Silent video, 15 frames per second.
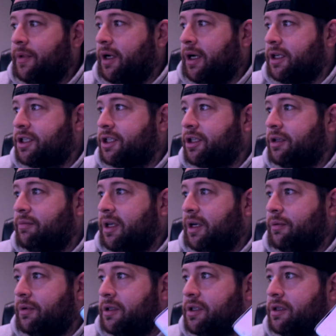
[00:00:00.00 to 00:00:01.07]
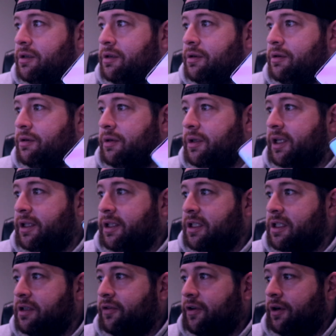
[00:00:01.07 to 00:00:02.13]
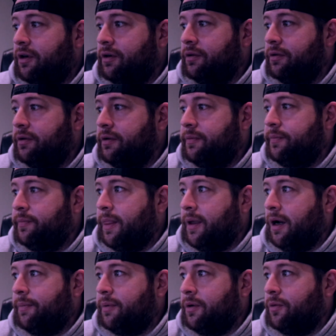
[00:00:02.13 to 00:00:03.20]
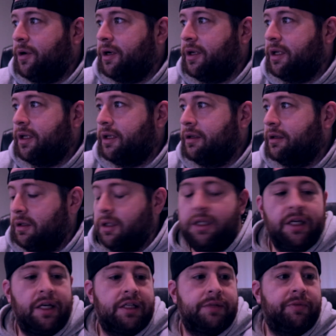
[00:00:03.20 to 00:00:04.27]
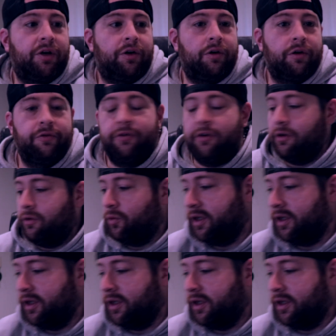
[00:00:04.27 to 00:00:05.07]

I should be able to get this phone up and running as my old phone